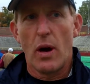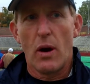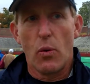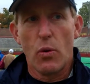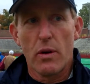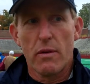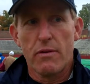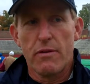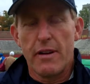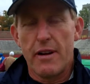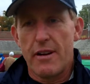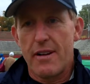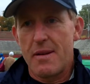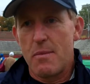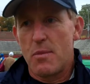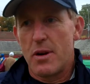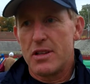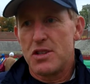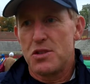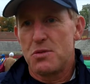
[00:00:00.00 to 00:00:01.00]
Well, we're very
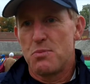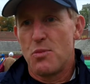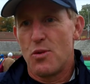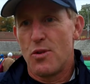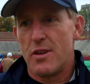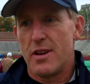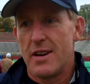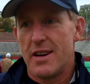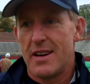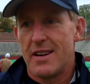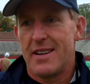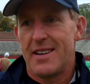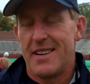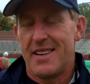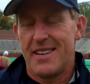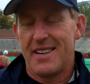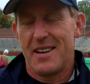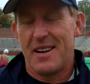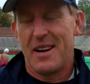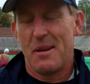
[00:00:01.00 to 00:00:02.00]
much more, I
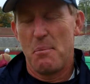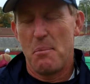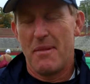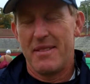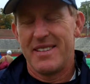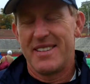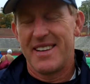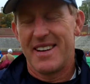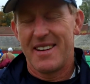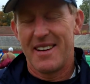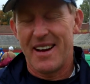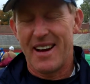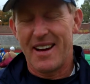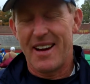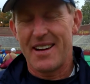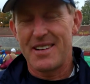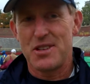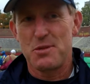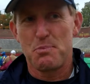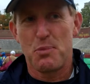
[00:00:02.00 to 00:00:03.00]

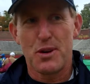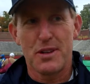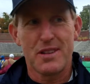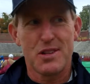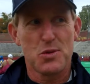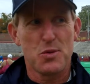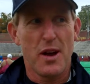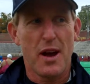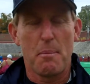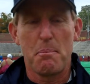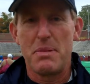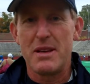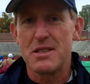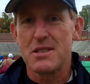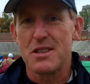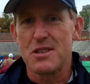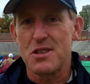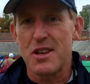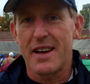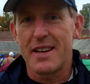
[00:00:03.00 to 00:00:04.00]
hate to put it this way, a
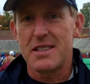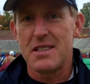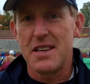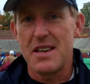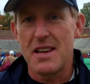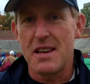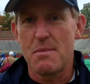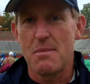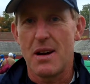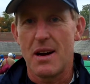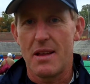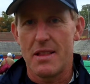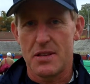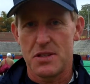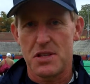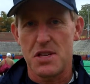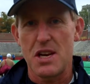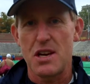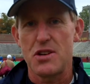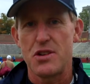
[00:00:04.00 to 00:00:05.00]
business-like team. The
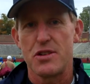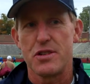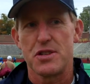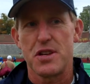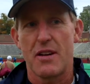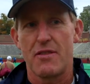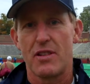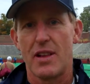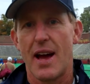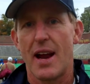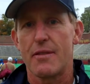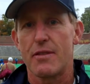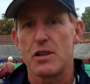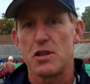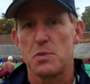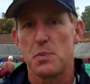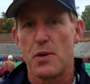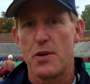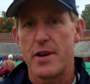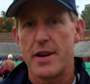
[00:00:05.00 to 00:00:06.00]
seniors have a lot of
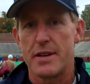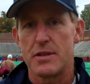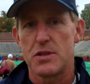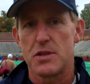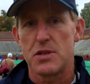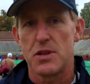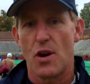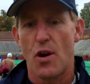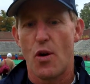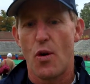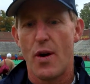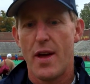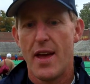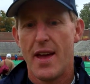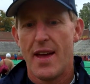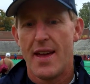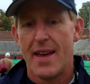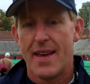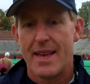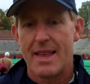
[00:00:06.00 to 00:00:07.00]
experience, so
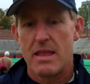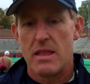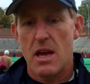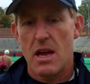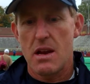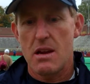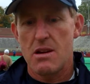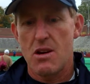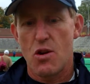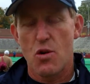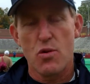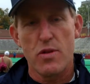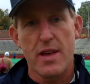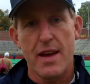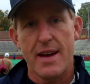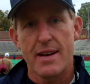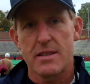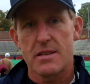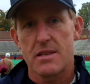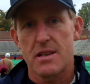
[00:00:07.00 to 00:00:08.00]
they know
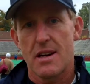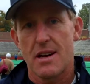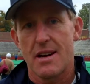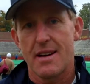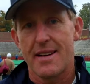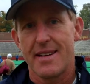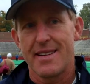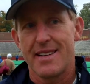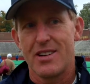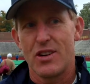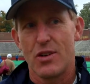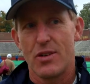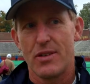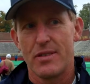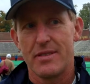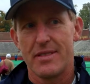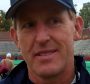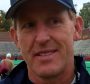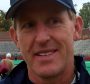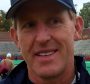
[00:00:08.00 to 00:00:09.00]
that, you
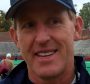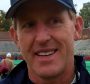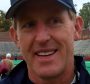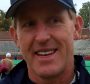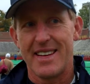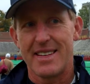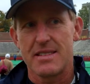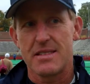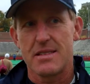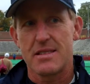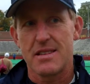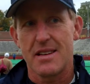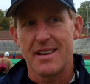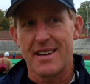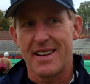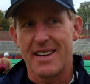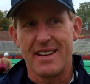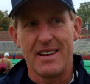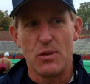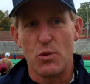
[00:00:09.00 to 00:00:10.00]
know,
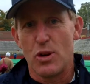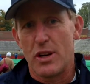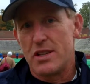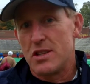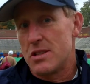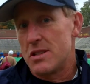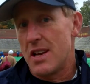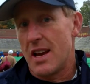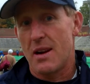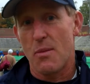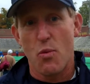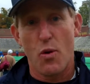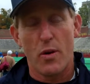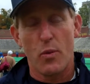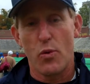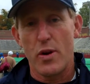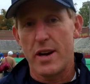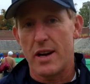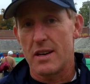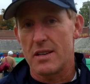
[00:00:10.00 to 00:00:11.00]
you really just take them
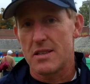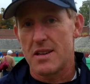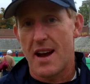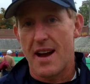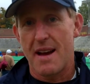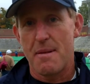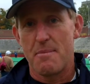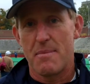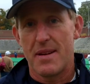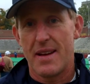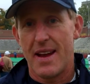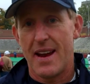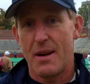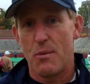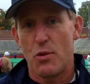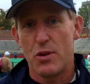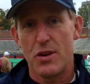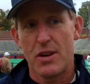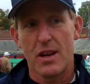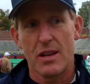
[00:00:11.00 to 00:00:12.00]
1 week at a time.
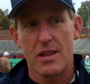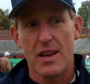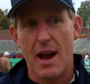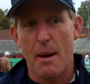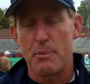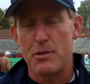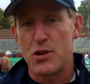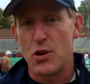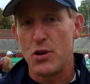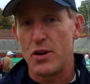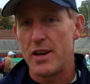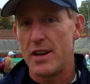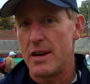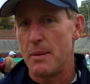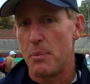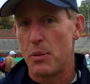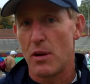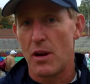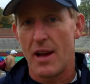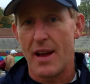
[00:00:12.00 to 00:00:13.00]
And when you get the opportunity
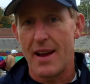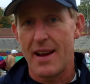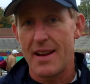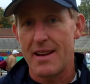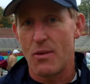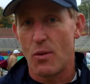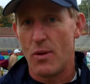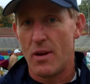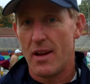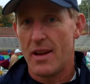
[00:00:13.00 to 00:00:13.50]
to play,